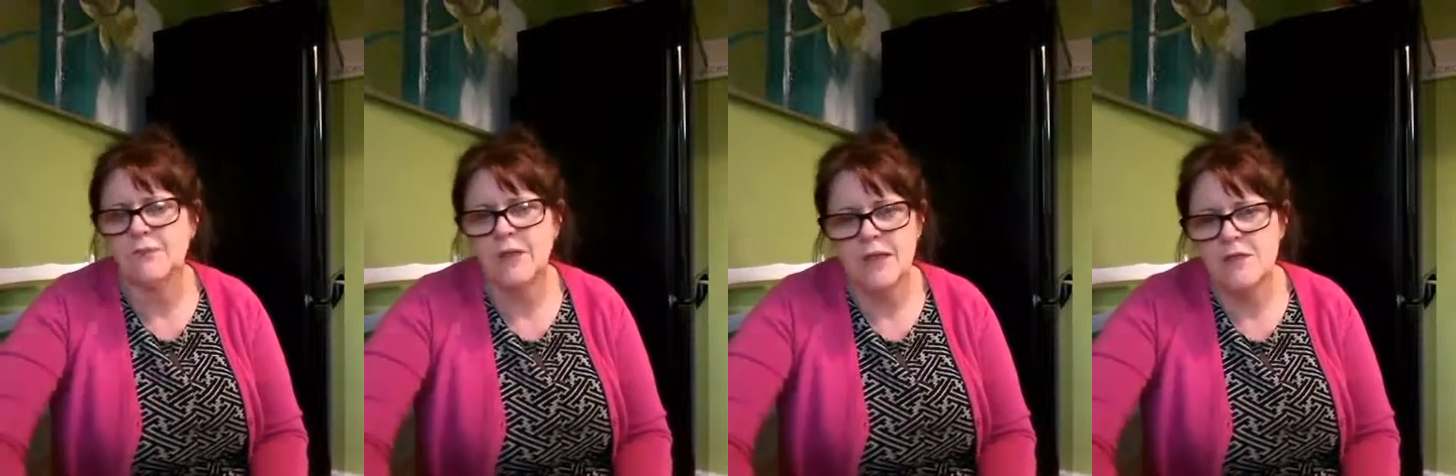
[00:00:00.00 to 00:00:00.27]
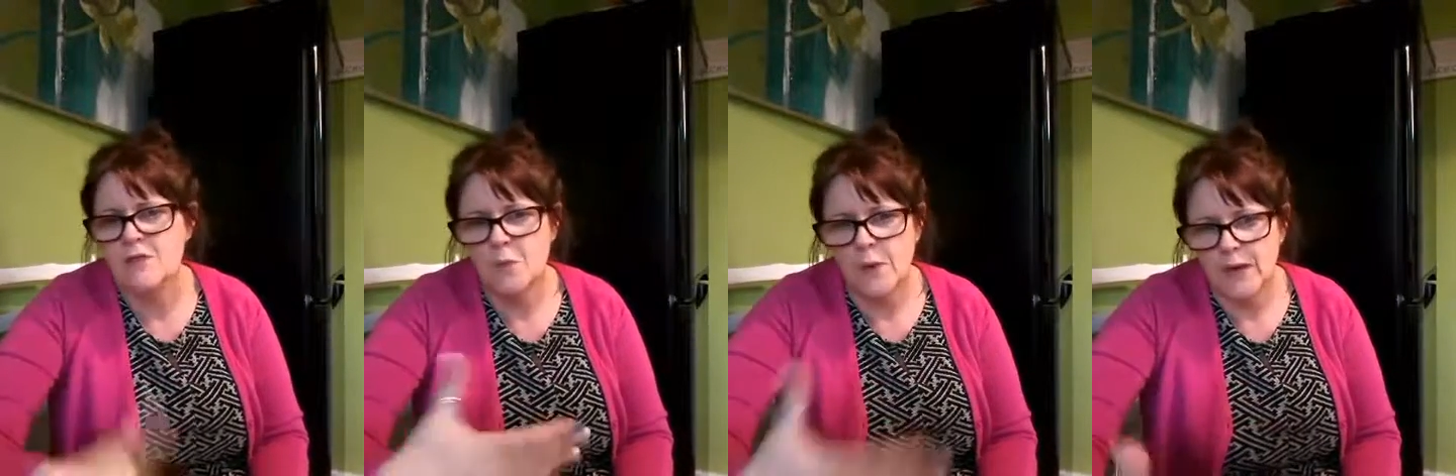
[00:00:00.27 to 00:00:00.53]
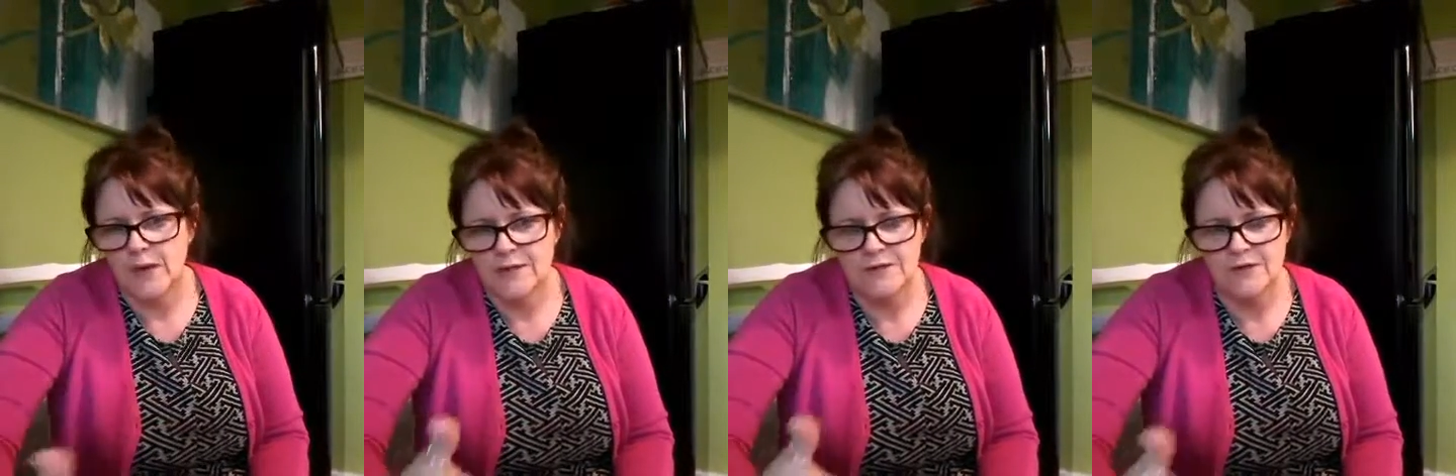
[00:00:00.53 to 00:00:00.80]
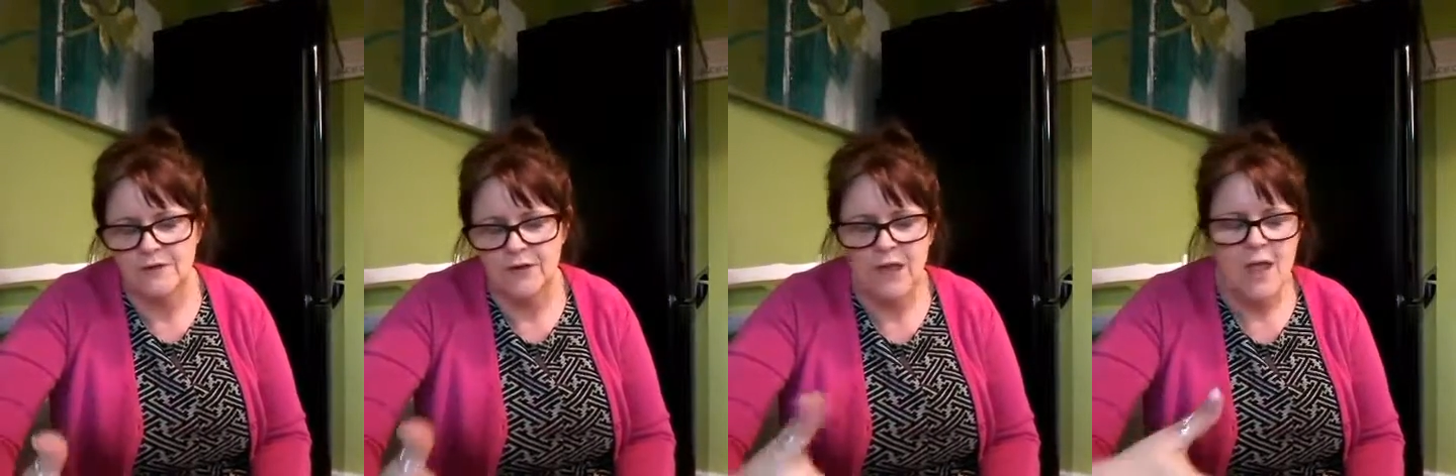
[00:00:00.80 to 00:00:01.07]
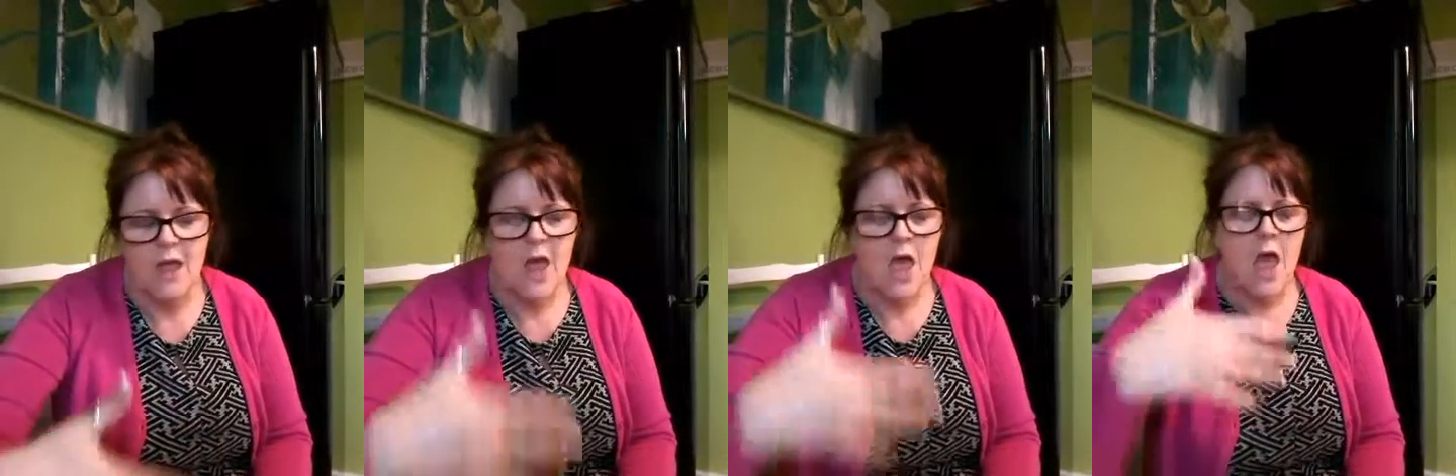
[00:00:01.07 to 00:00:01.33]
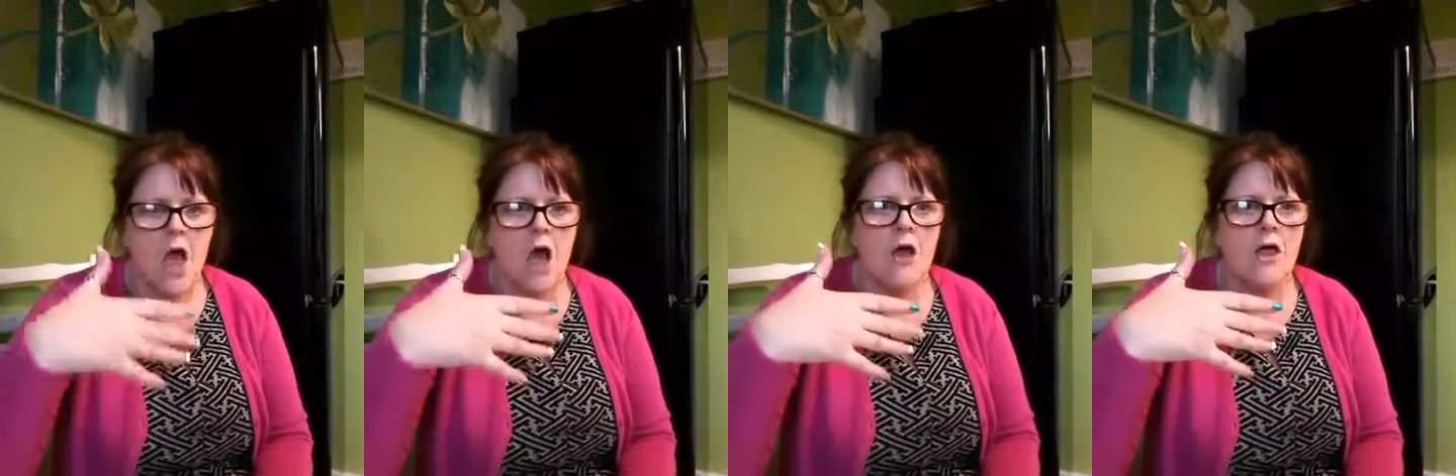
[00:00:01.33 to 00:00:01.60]
in the week, sorry.
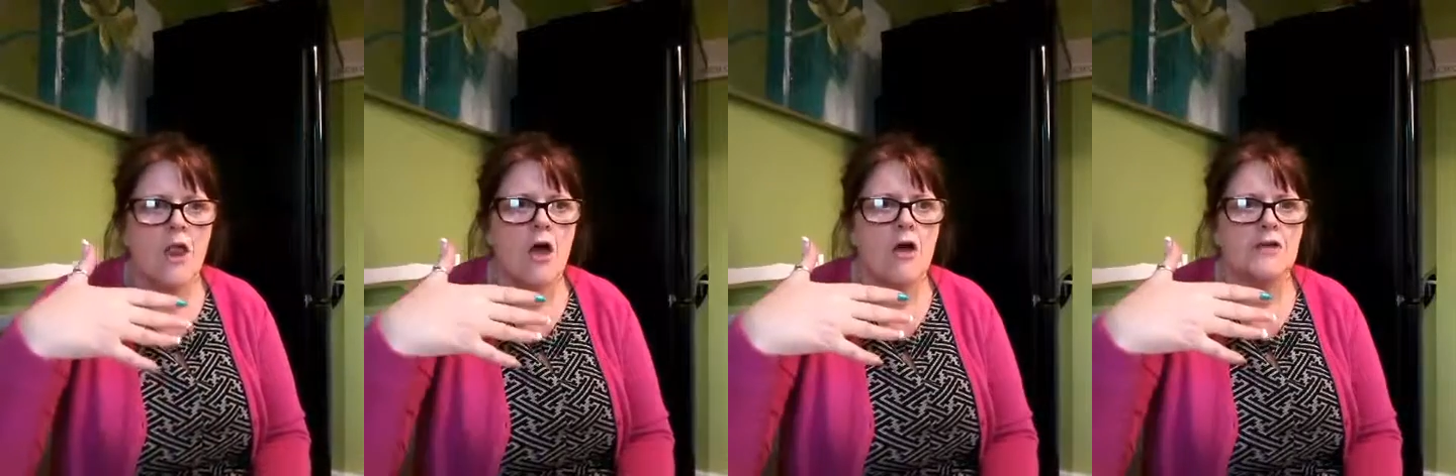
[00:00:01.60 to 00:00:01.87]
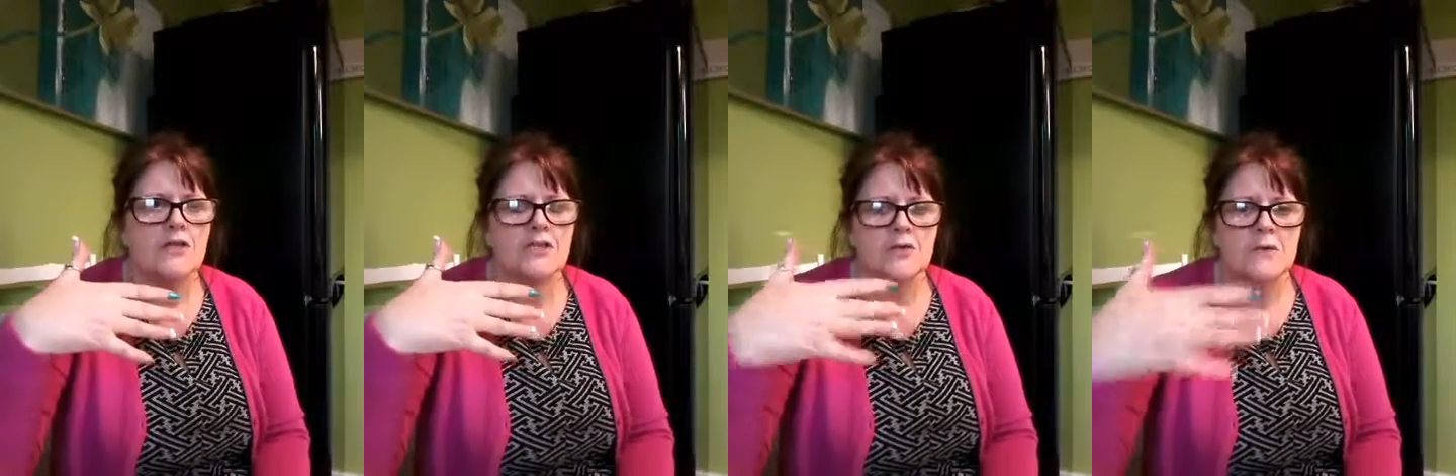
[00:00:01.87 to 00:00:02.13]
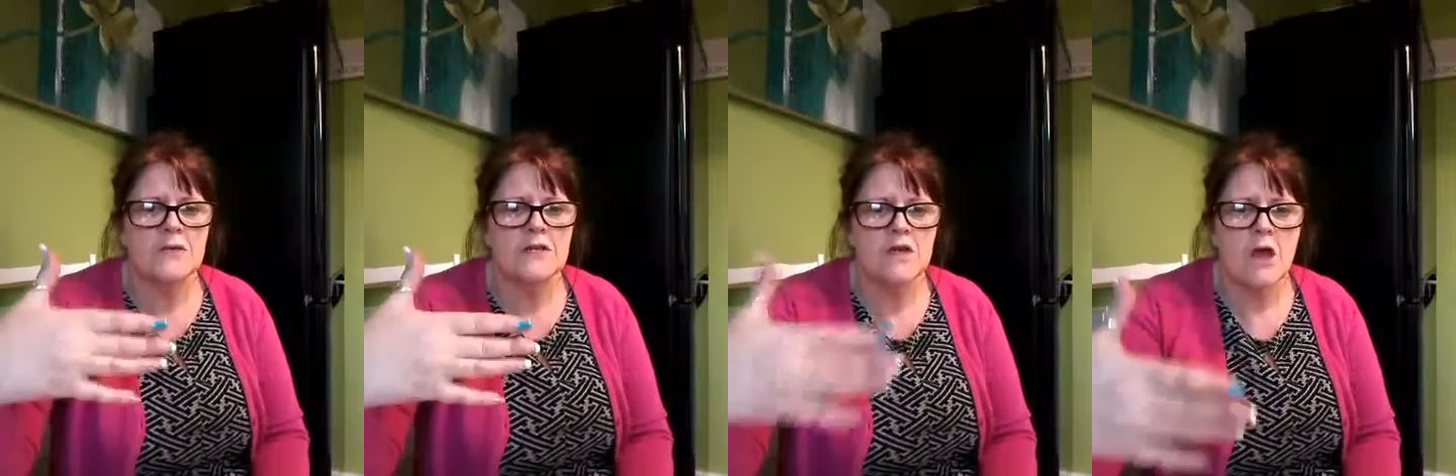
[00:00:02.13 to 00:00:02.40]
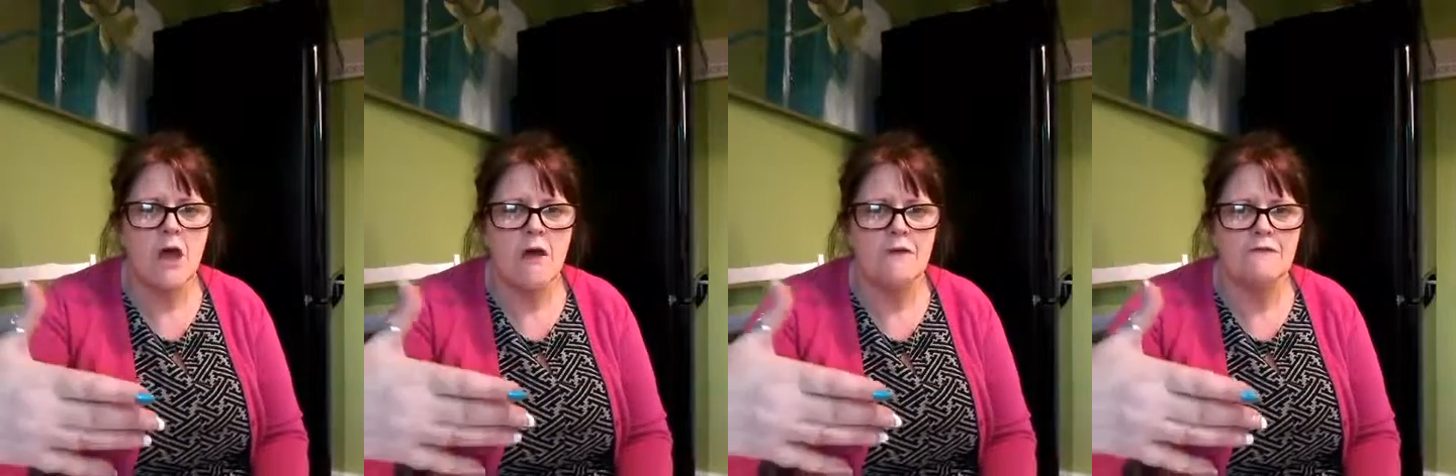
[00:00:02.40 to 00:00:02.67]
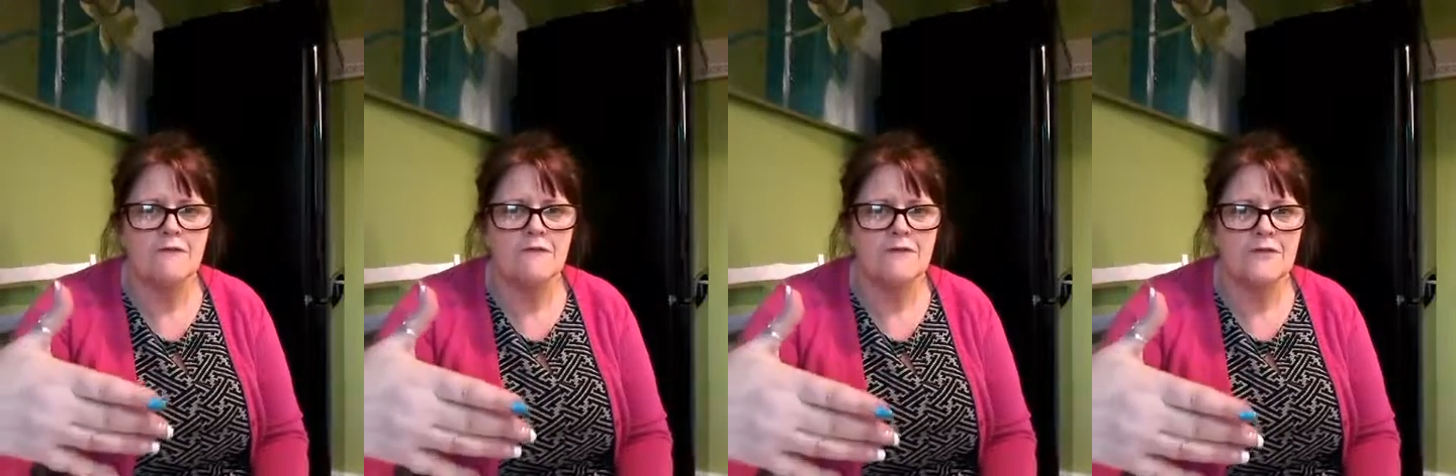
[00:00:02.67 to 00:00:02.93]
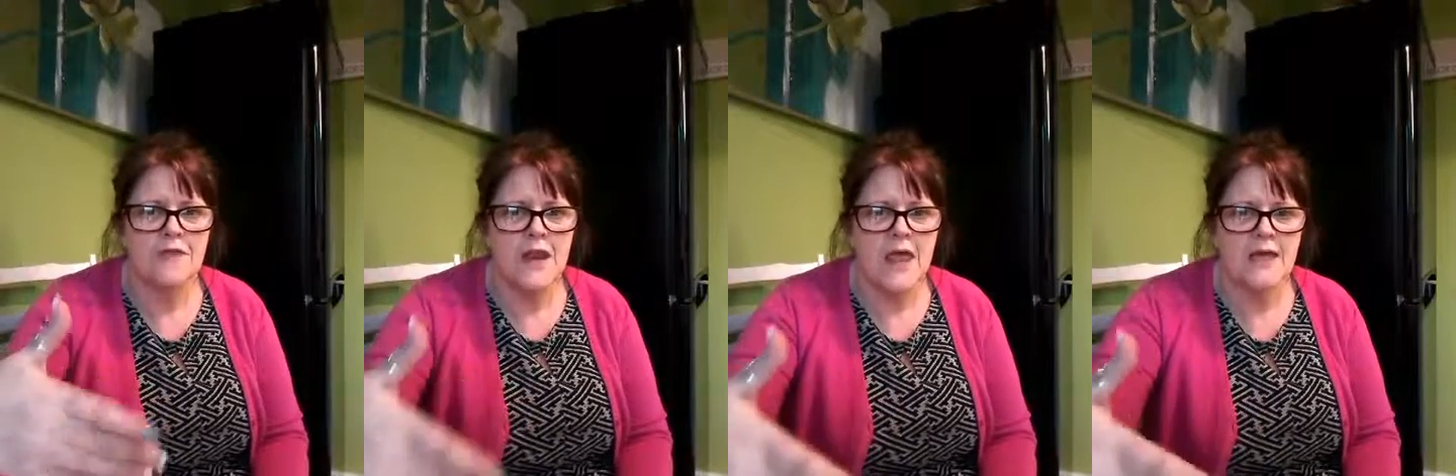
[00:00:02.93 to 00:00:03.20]
And I do enough for
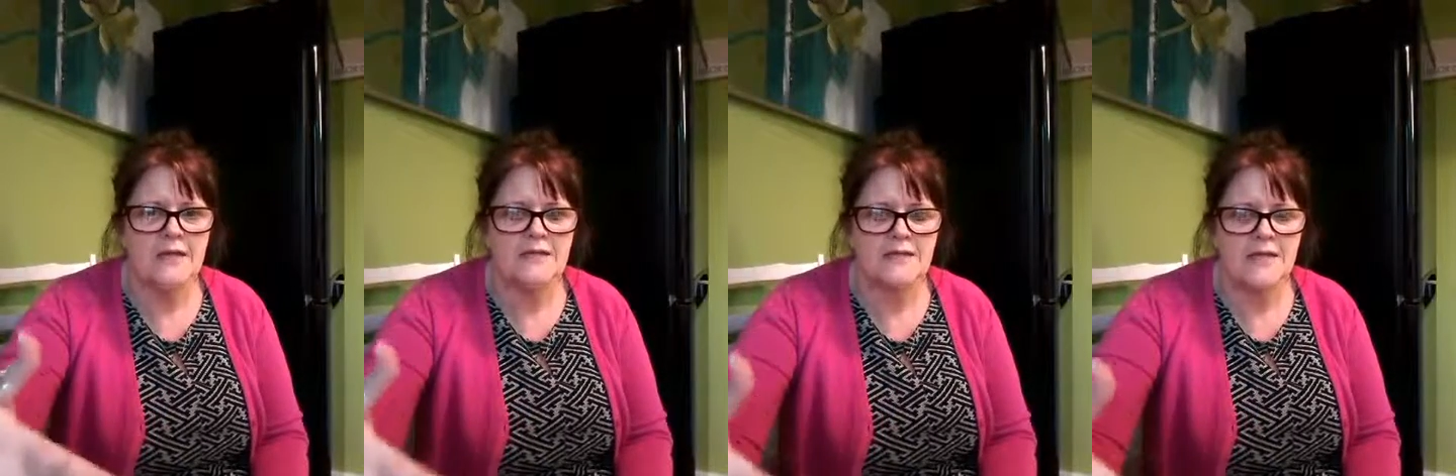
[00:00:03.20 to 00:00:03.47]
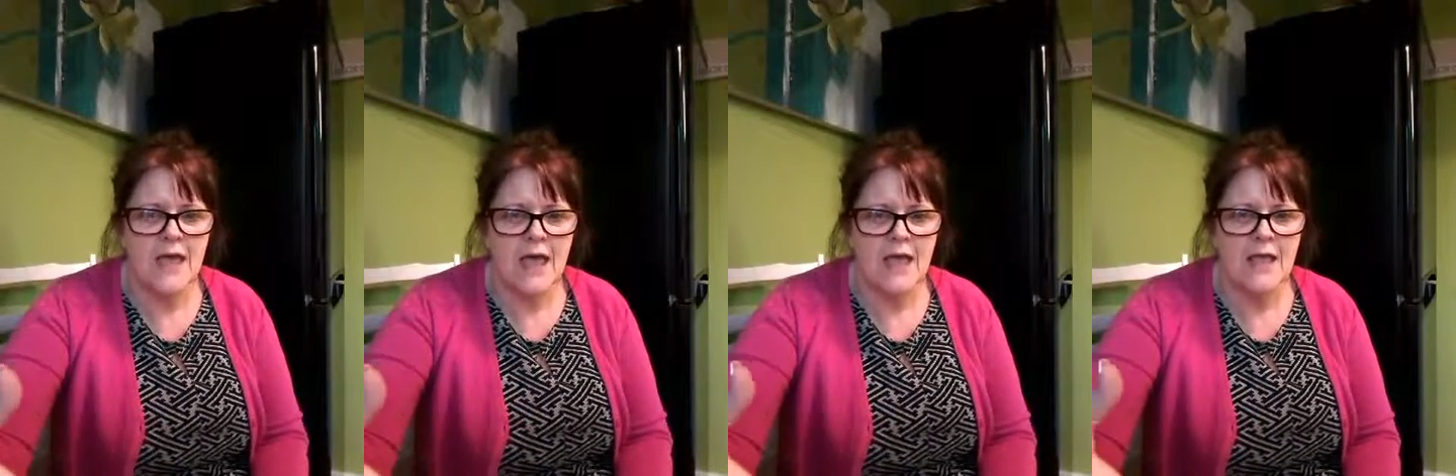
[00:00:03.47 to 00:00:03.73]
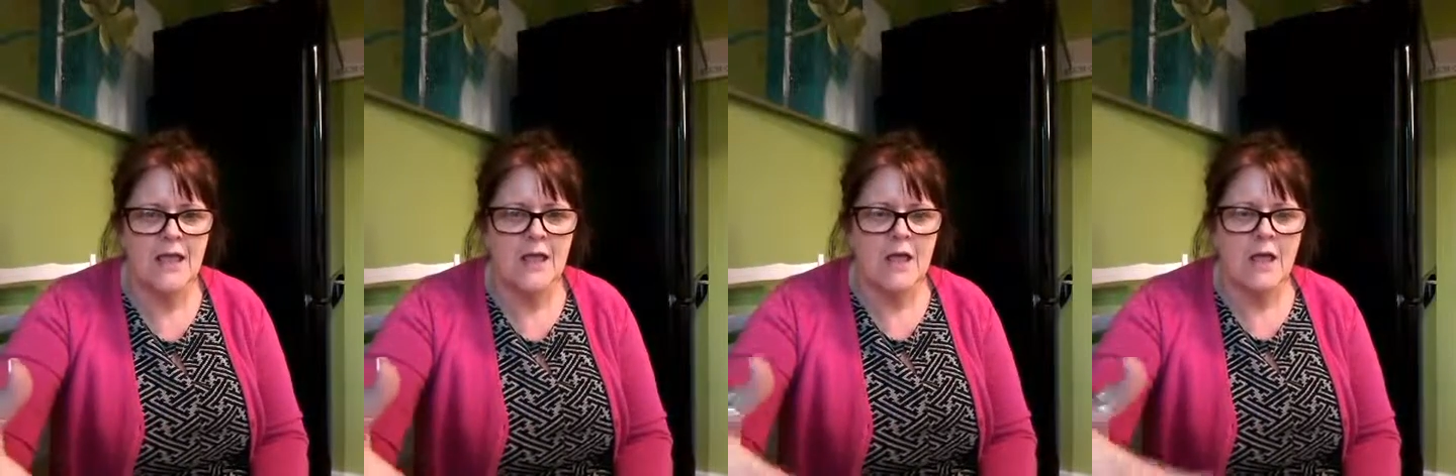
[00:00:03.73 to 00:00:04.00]
the next day.